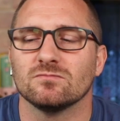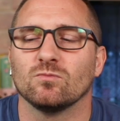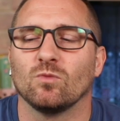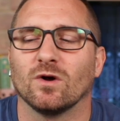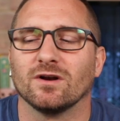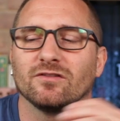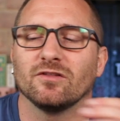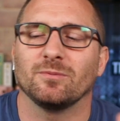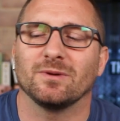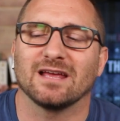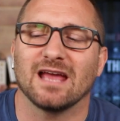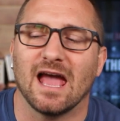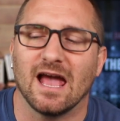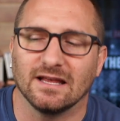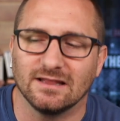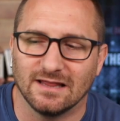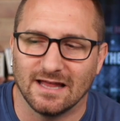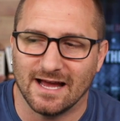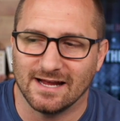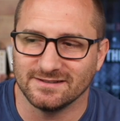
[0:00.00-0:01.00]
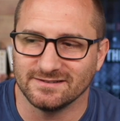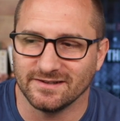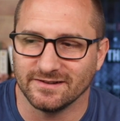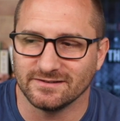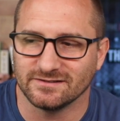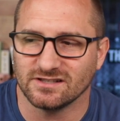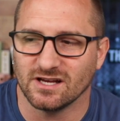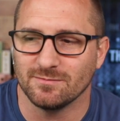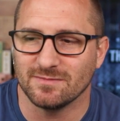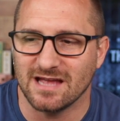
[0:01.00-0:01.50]
one of the big headlines
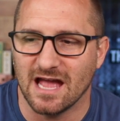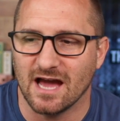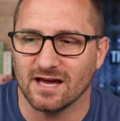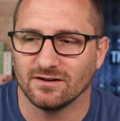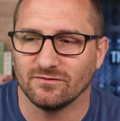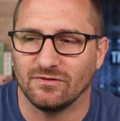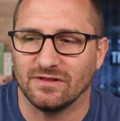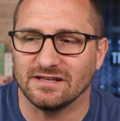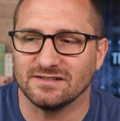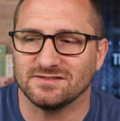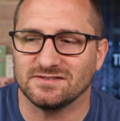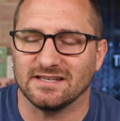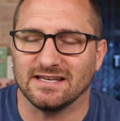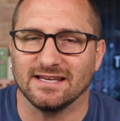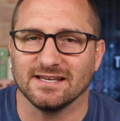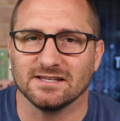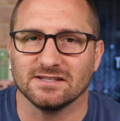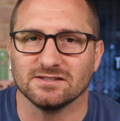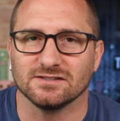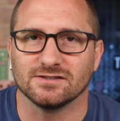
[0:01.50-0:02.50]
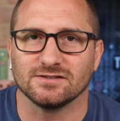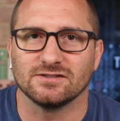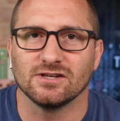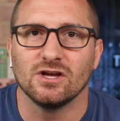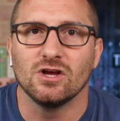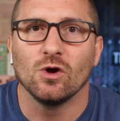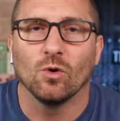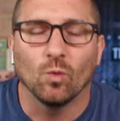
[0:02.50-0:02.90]
that's coming out of this is,